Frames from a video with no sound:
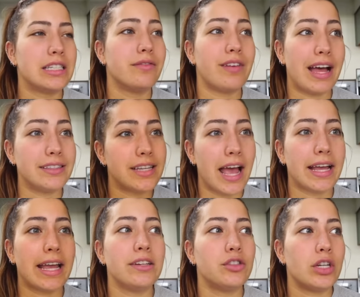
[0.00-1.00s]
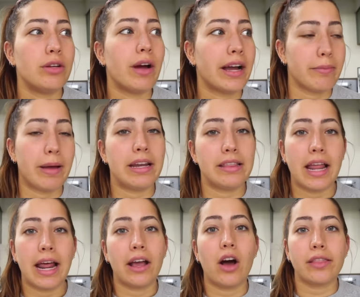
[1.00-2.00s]
So, like I said, I don't
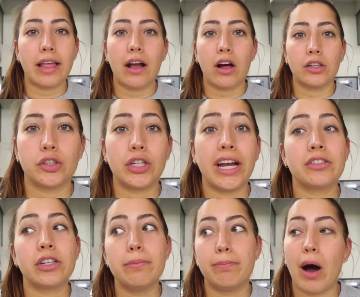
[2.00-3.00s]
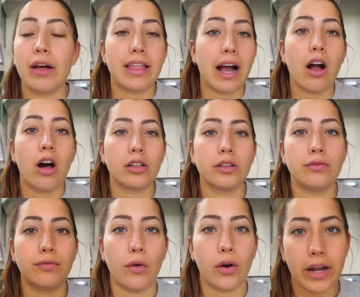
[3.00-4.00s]
know. So, let's just
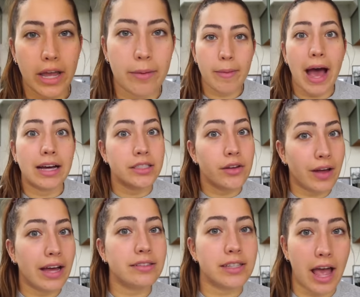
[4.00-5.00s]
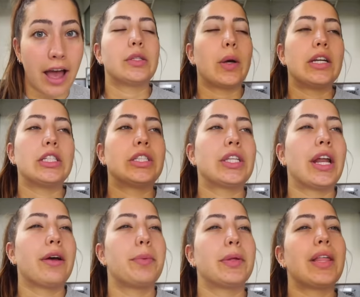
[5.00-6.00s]
see what Brooke Brookhouse has to say about the
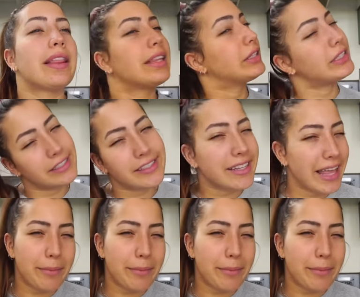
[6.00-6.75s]
collar in her video.